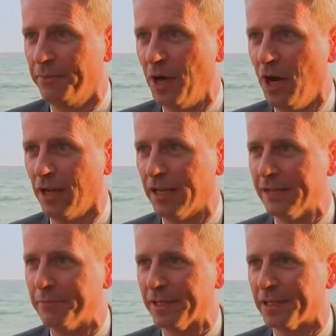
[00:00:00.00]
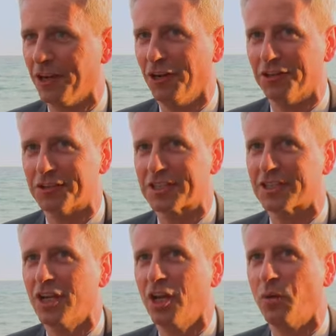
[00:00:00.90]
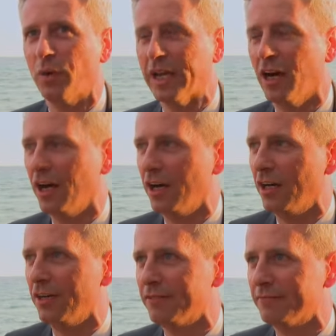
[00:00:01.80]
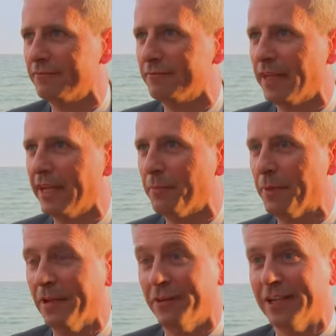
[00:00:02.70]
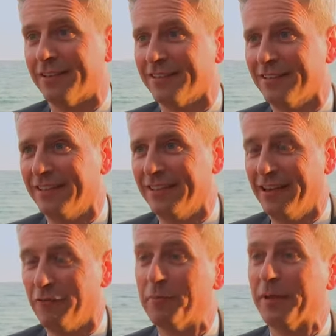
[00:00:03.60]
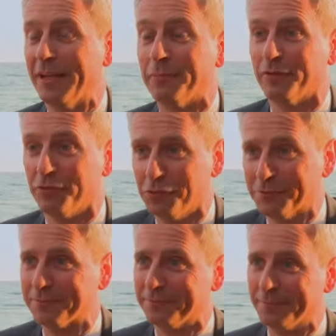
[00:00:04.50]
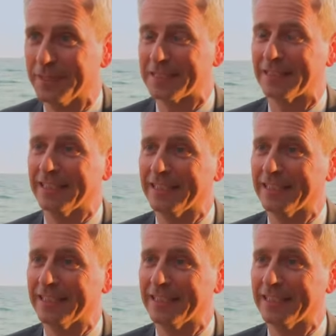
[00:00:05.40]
partly because we are in a period, we've been here before, basically,